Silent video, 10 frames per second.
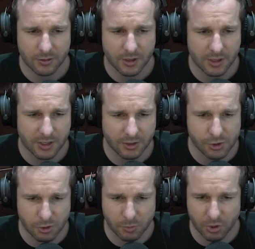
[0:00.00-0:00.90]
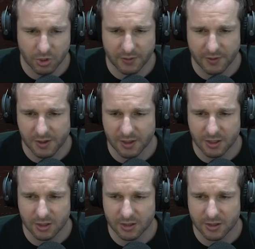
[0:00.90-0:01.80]
that usually might not have anything
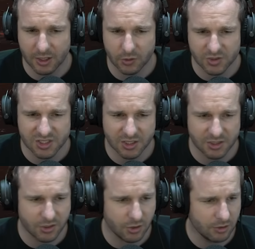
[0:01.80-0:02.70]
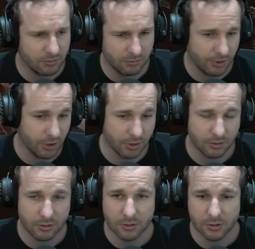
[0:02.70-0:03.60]
in it, and now all of a sudden it's got, you know,
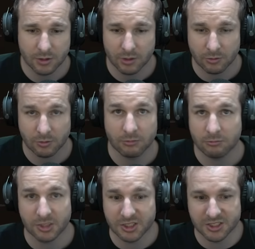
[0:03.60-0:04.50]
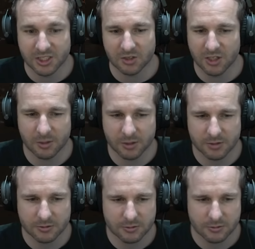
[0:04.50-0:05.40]
the Gzhel armor.